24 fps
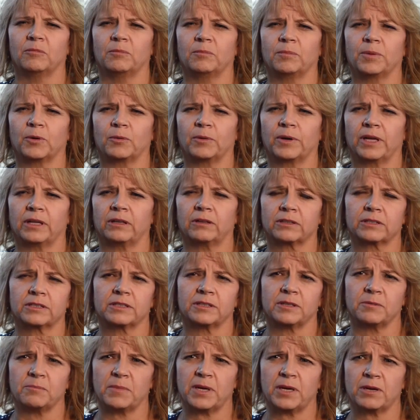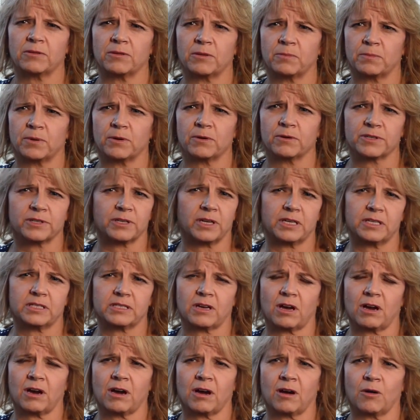But when I looked in the mirror, the person I
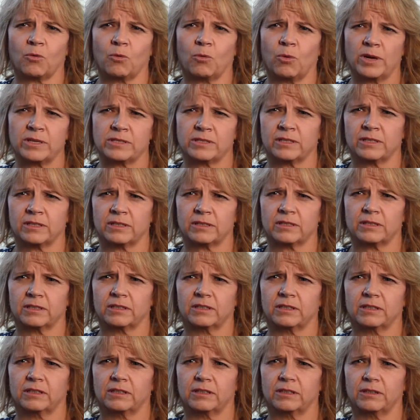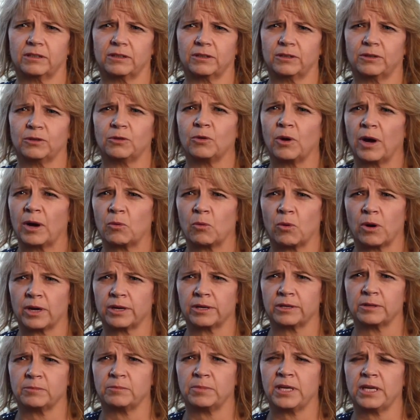saw wasn't who I
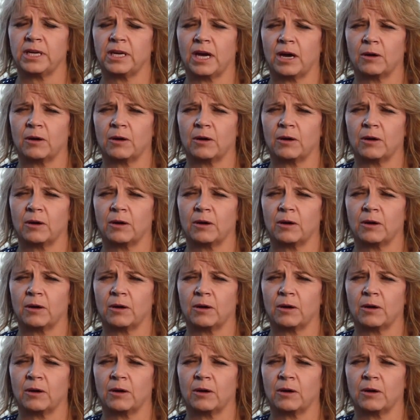wanted to be.